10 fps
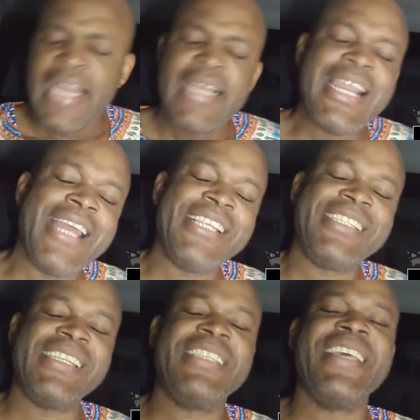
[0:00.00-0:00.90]

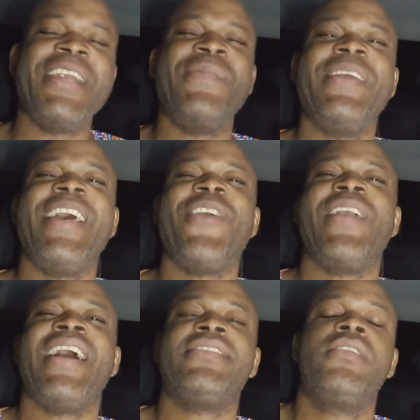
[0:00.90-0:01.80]
Ladies and gentlemen, how you
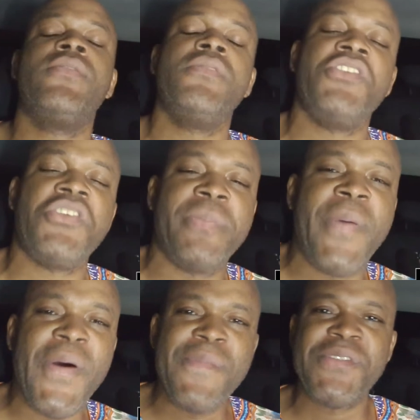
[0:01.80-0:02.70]
guys doing? It's your
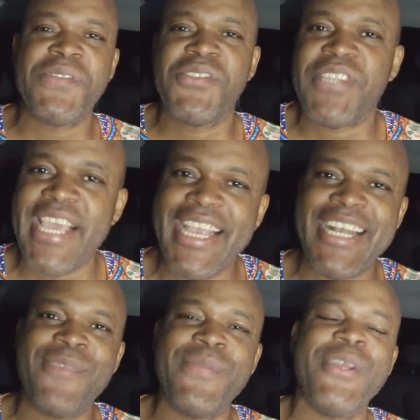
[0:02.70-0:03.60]
boy, Mr. J,
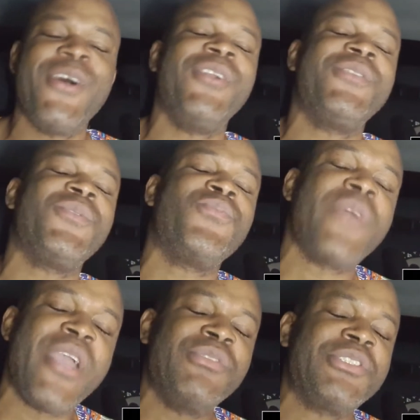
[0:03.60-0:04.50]
coming all the
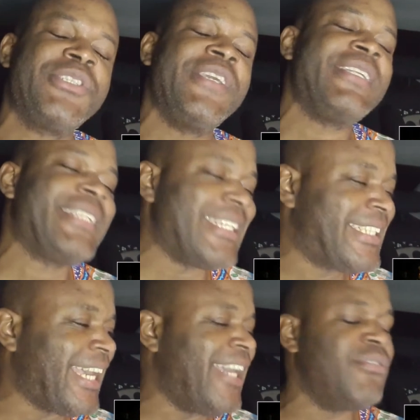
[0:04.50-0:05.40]
way. What's good, your dick
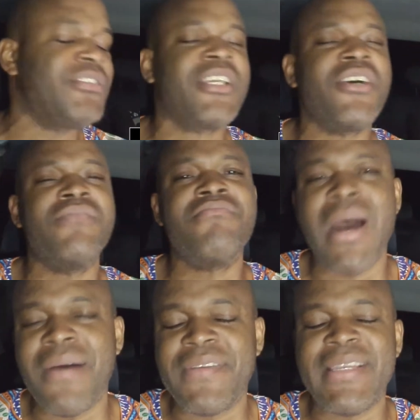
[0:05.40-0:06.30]
gang? What's good,
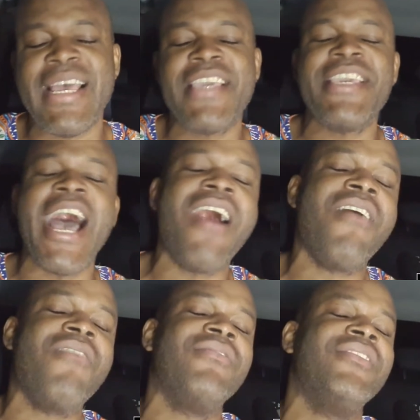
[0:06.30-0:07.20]
motherland?
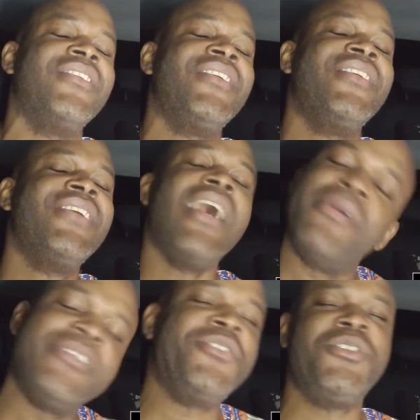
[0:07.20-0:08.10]
Yo, I
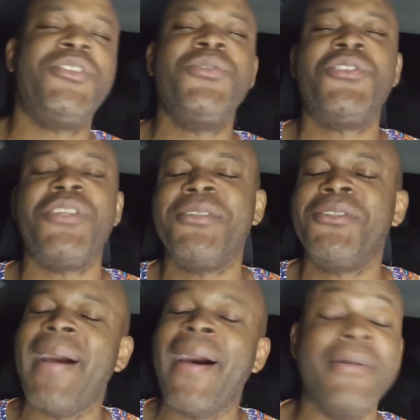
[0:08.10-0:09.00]
want to introduce y'all to
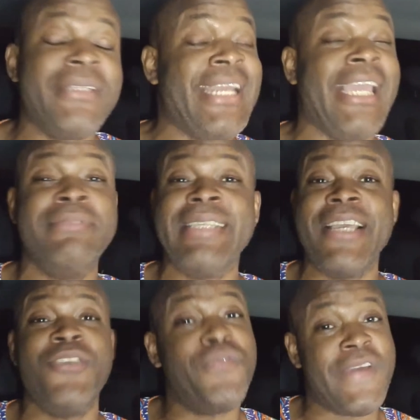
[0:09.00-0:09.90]
my other names
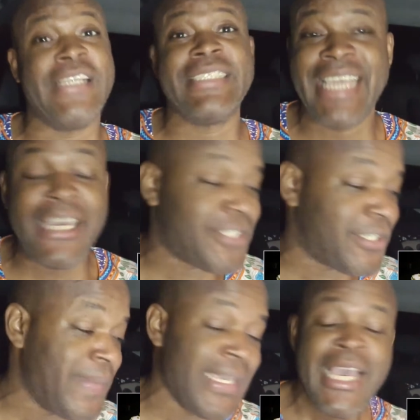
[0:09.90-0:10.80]
that you fans give
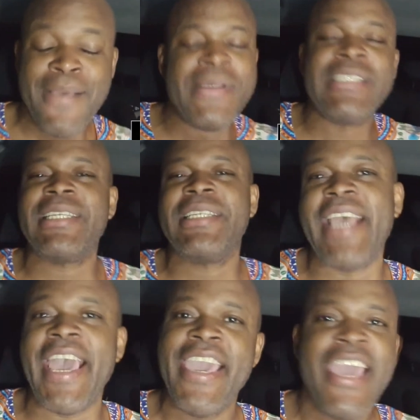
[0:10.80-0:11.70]
to me. Mr.
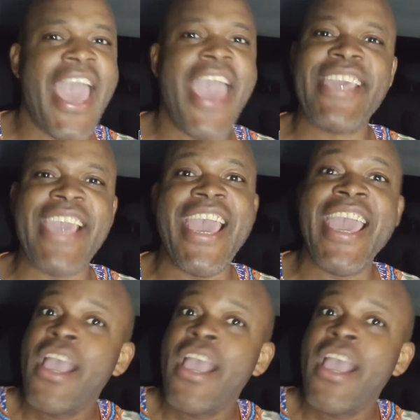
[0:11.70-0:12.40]
J, a.k.a.